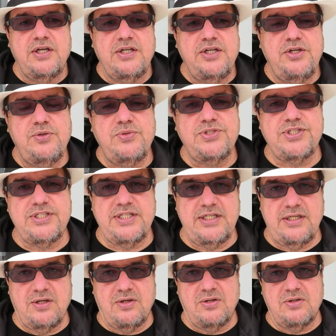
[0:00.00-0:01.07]
you
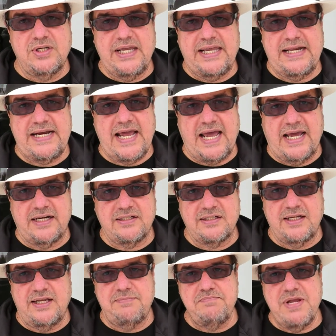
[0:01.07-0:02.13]
still cannot,
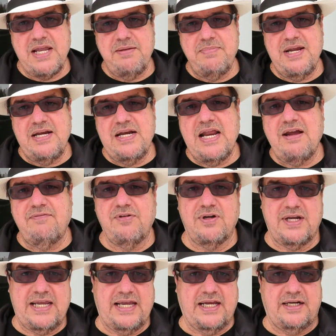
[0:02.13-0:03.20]
and maybe never
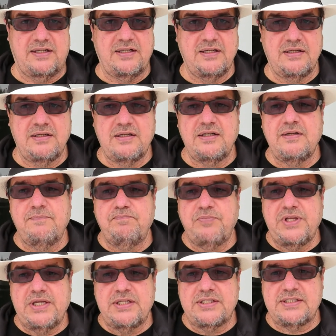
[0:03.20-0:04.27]
can,
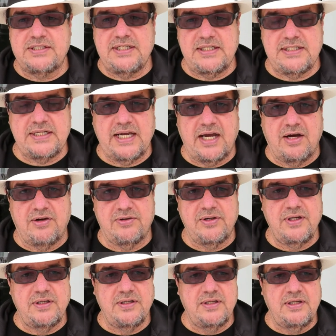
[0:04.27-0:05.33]
sit down
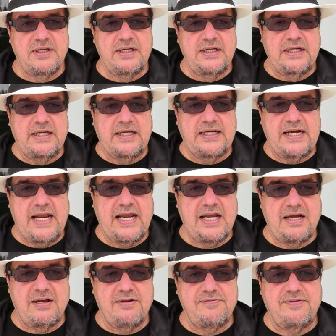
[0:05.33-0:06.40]
and
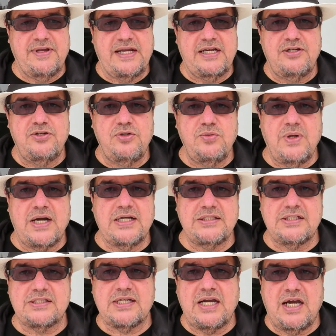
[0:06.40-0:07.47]
have a
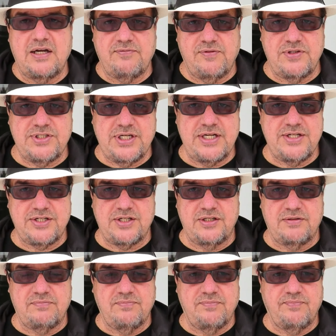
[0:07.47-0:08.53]
nuanced
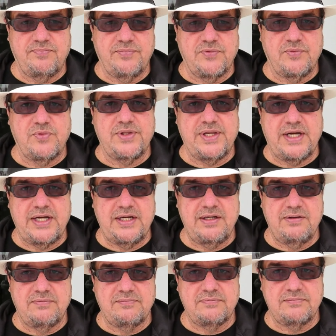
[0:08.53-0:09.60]
conversation with a
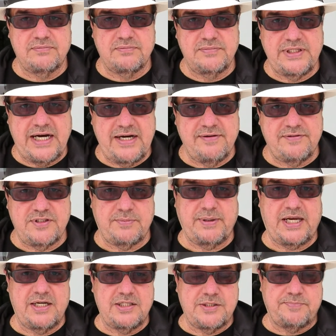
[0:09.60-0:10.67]
native
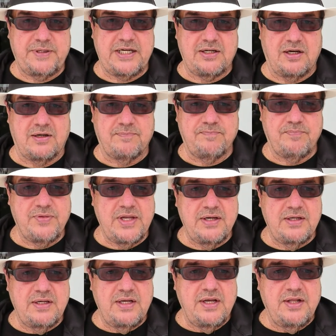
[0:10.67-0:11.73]
Spanish speaker.
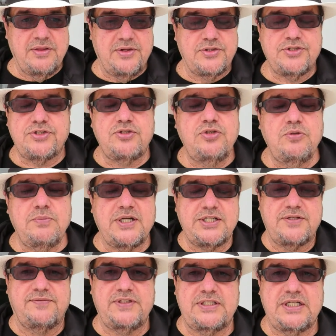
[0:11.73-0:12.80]
There's too much
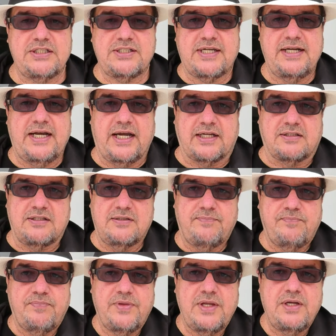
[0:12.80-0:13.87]
of a disconnect.
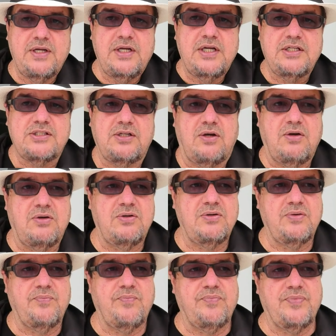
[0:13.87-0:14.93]
So